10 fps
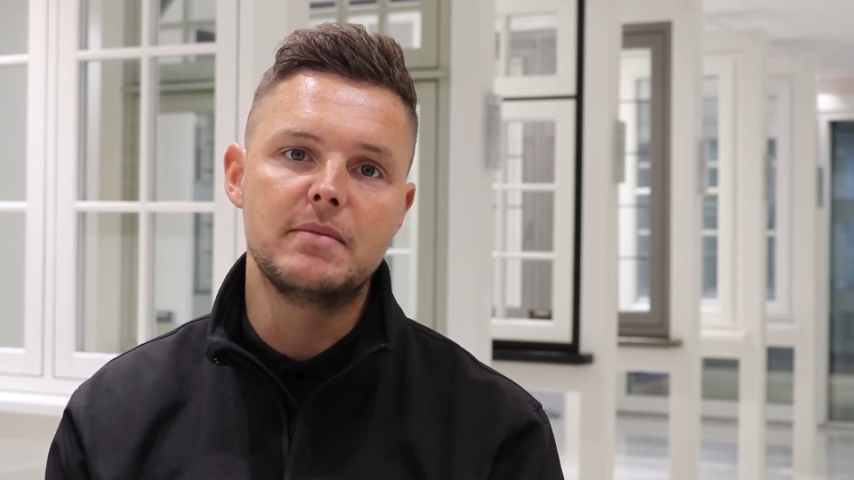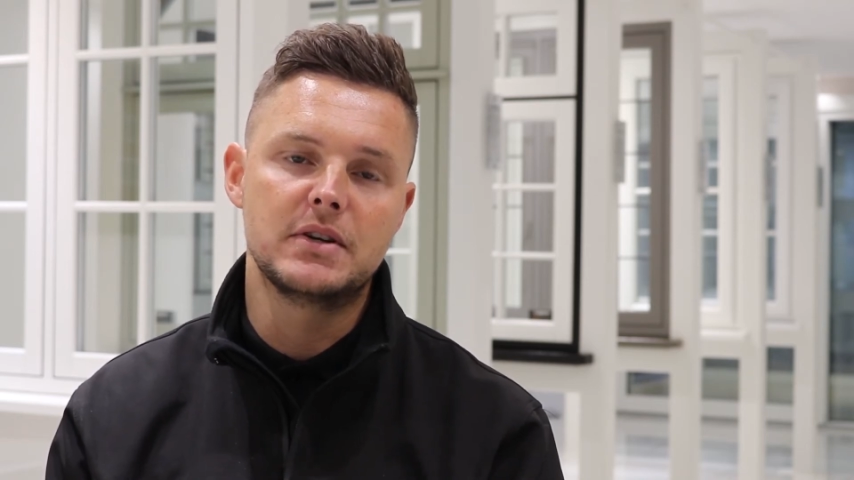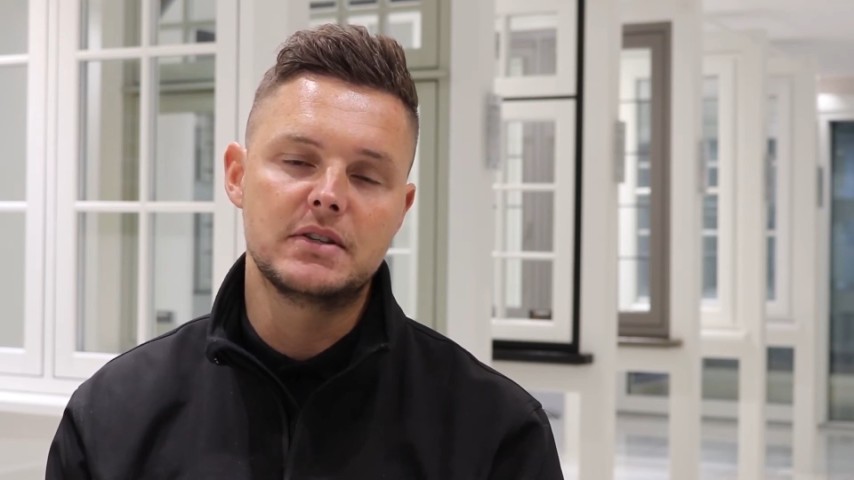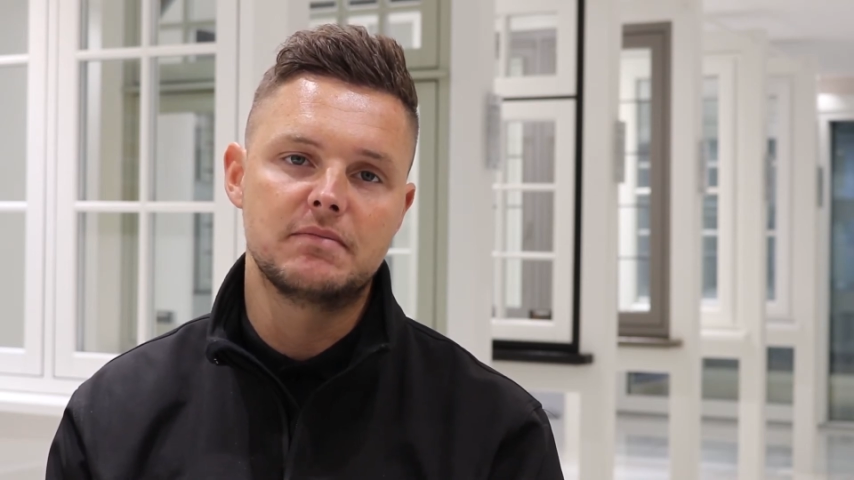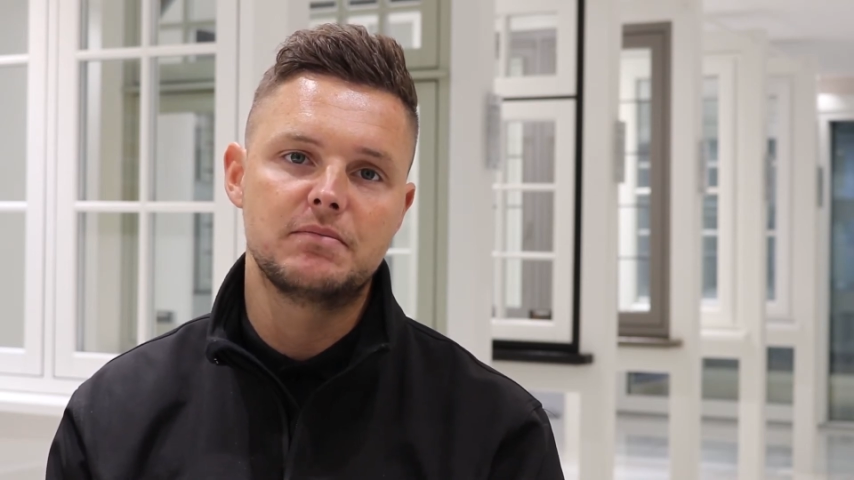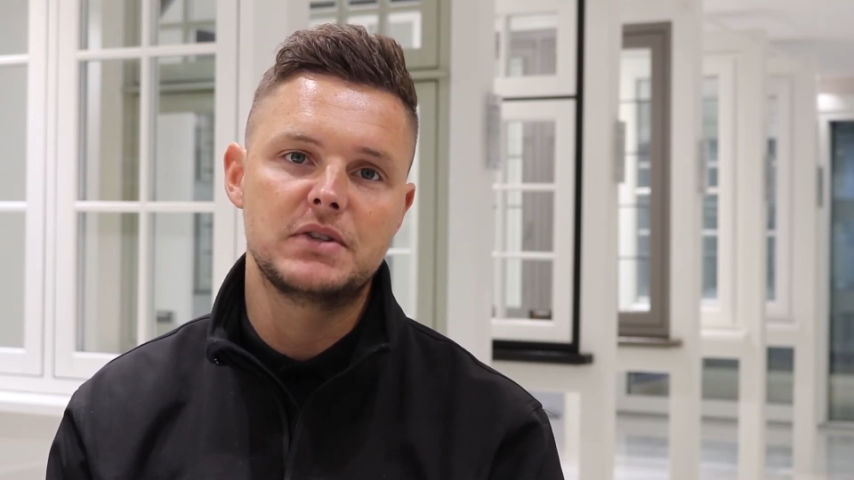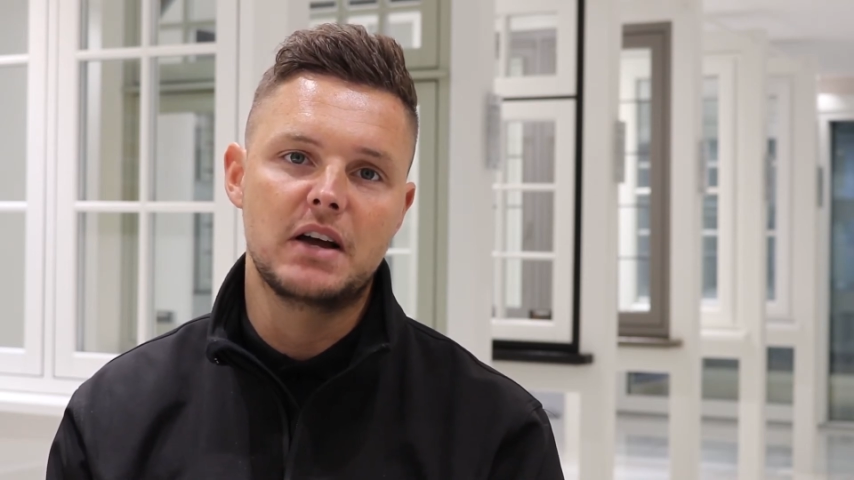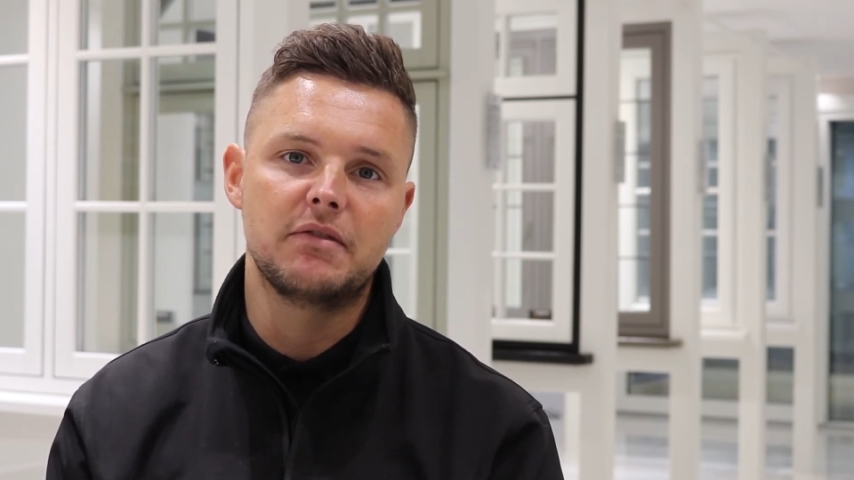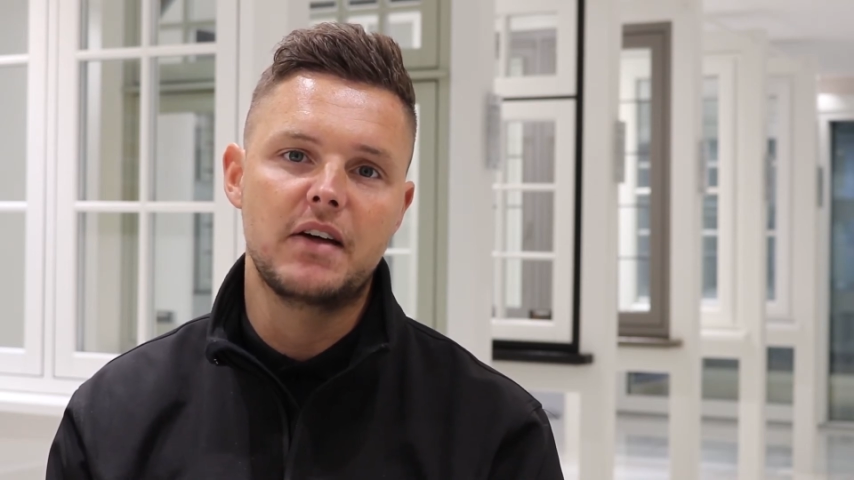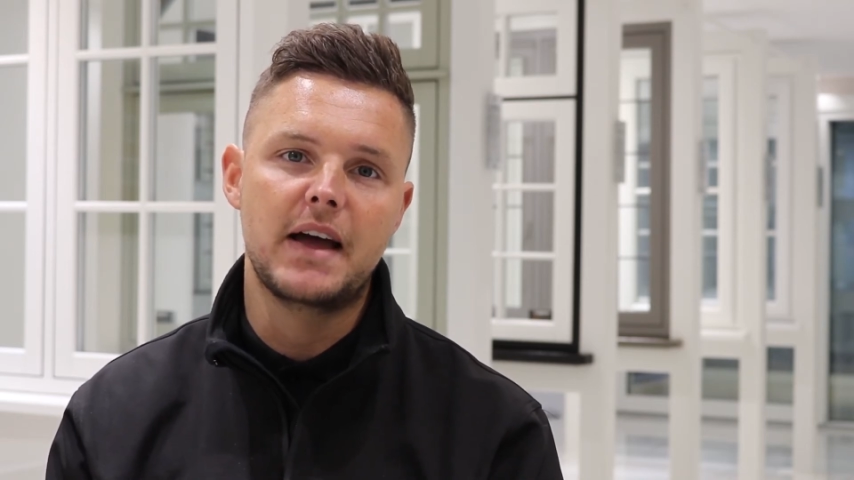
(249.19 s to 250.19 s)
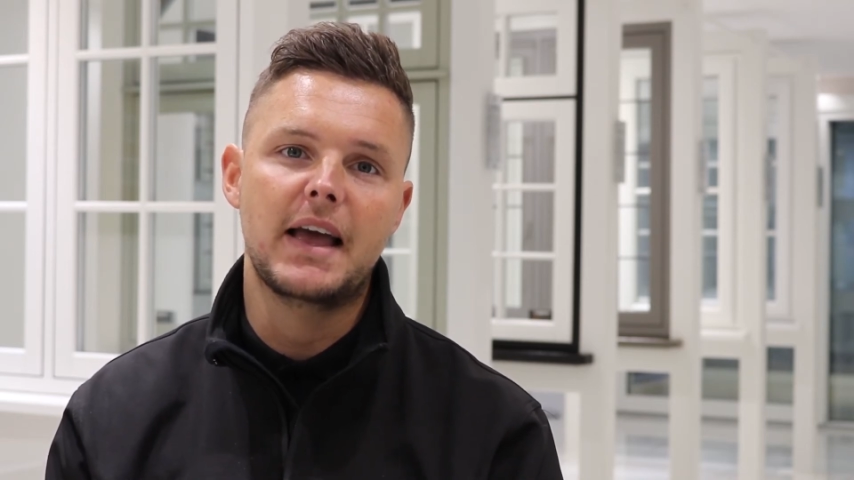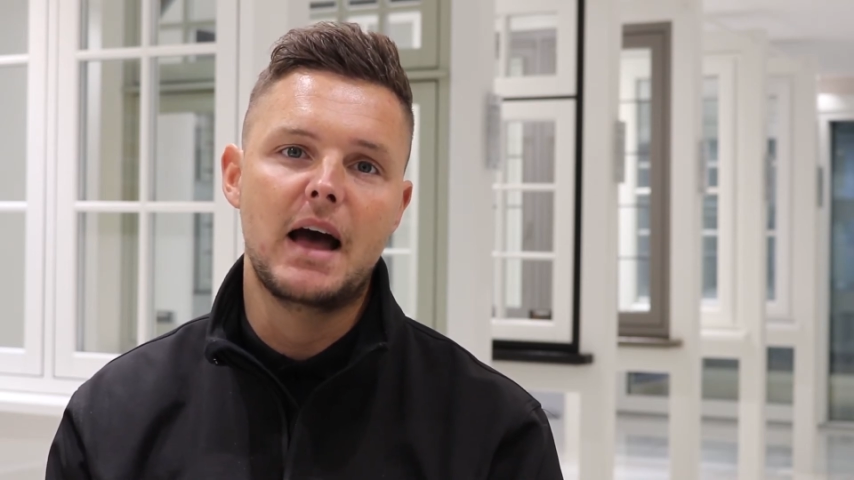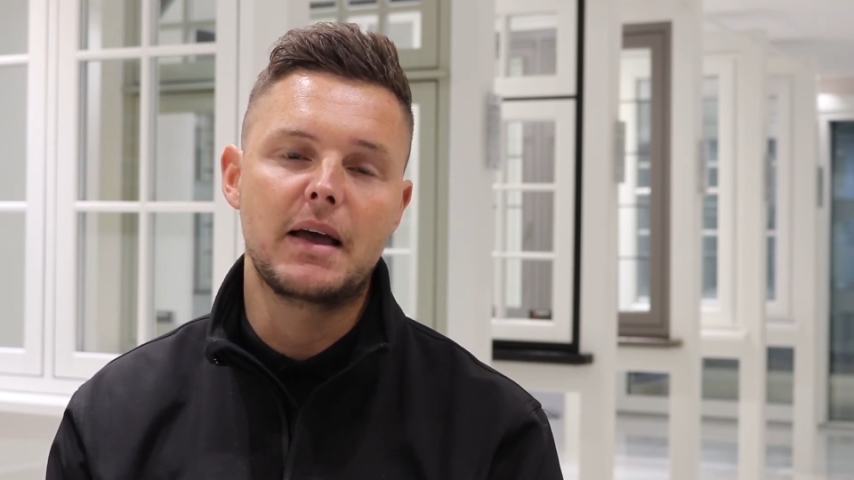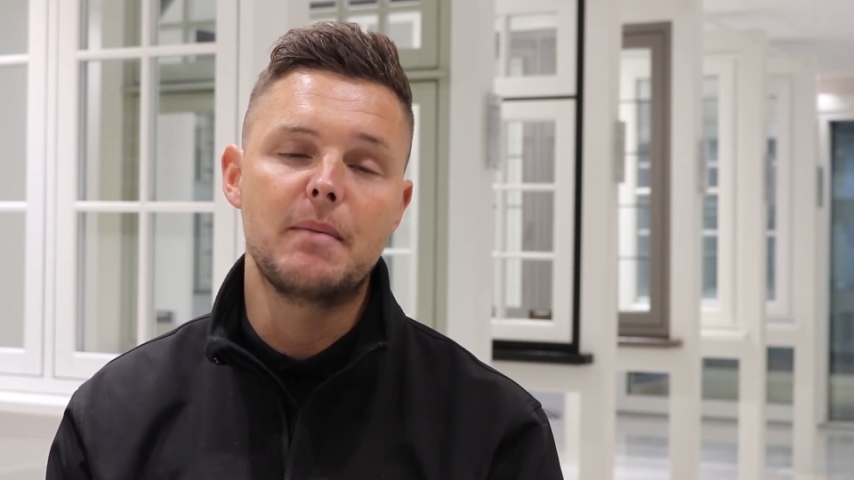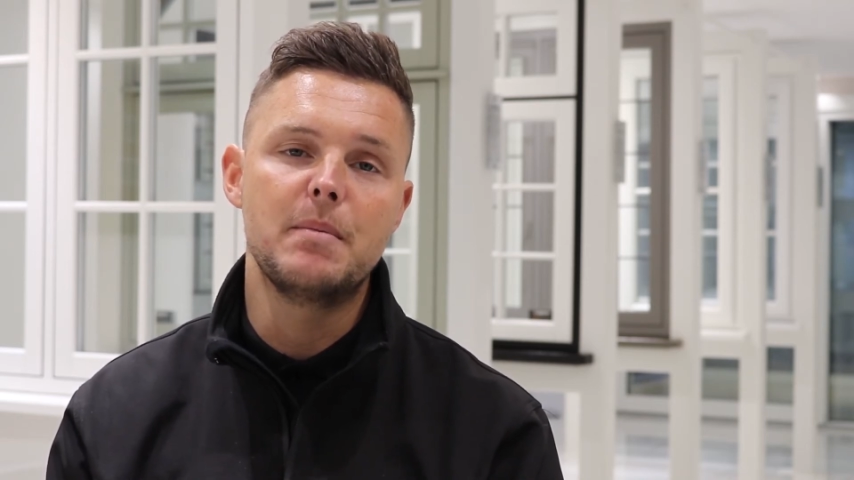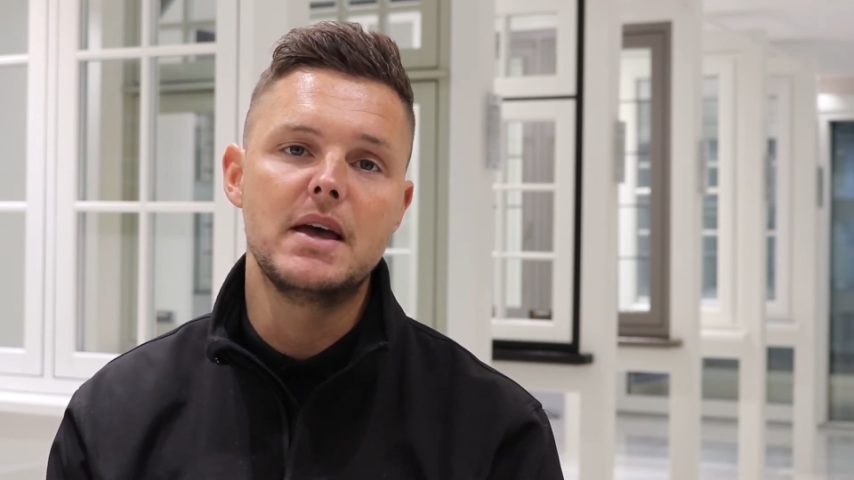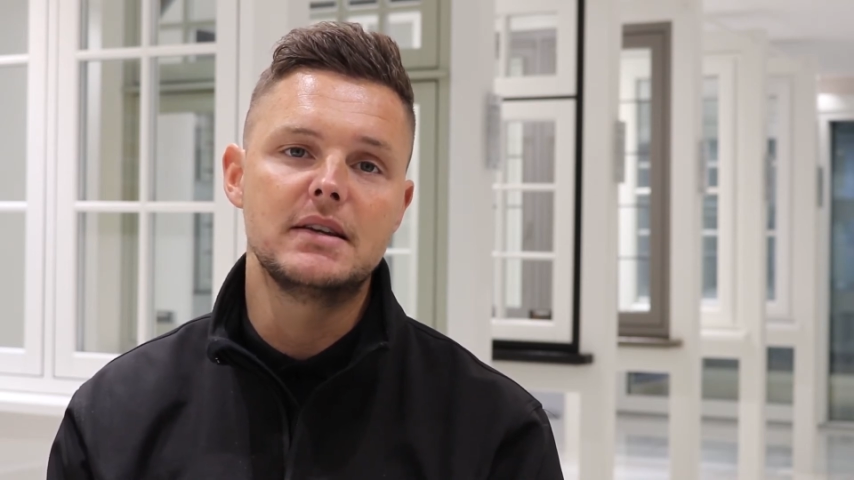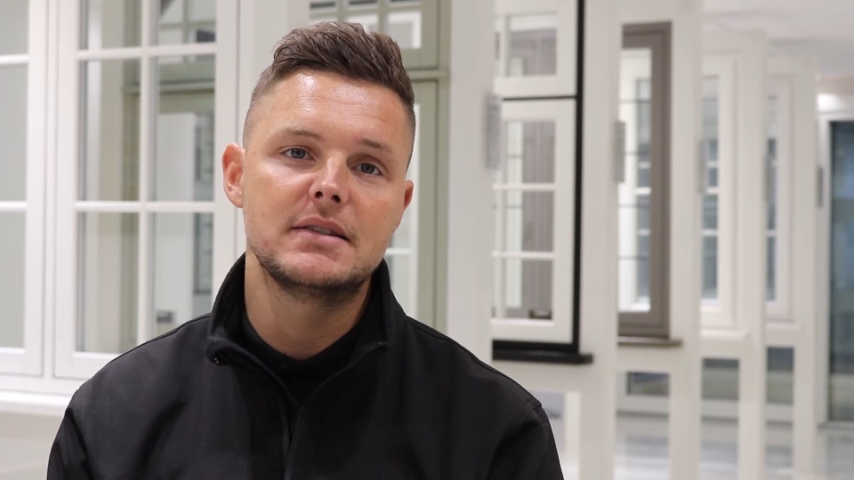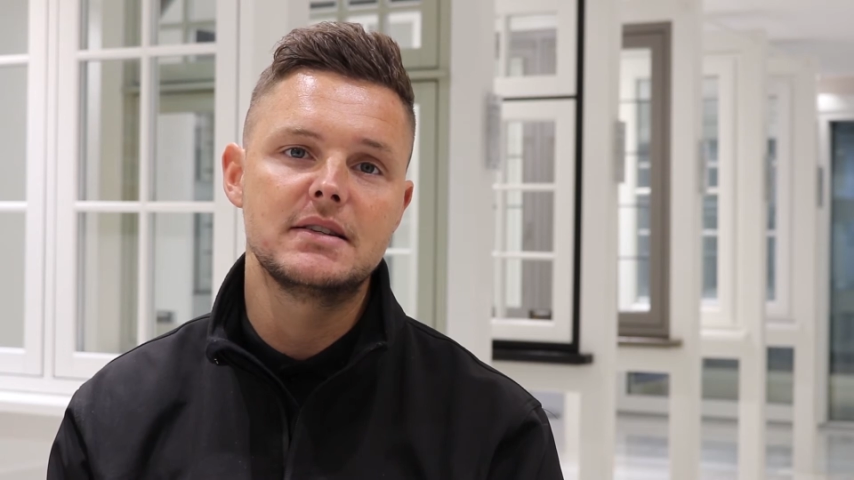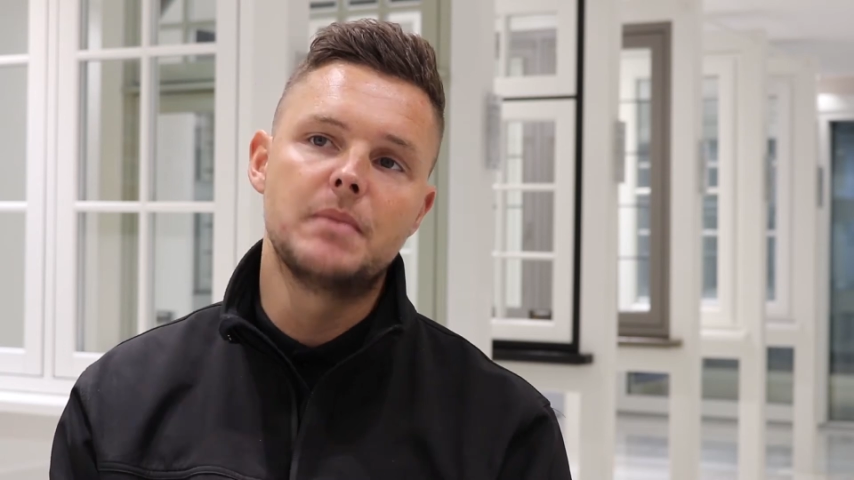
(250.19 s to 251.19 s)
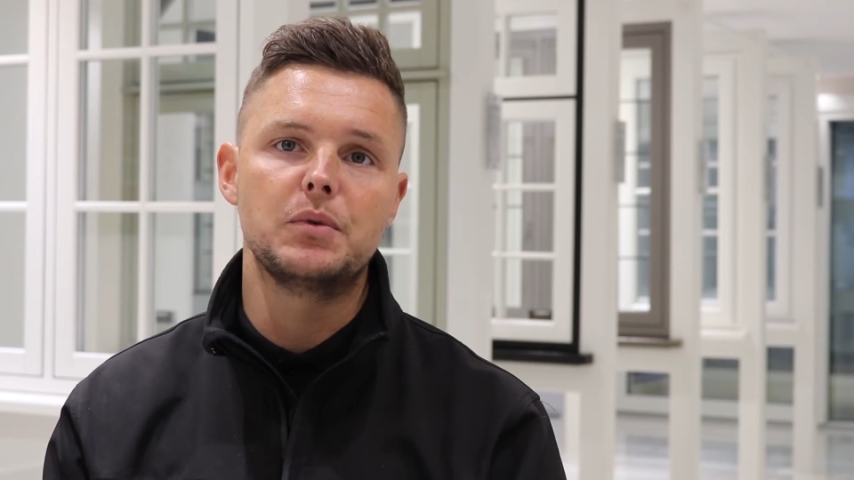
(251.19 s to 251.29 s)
because stuff like that can get missed.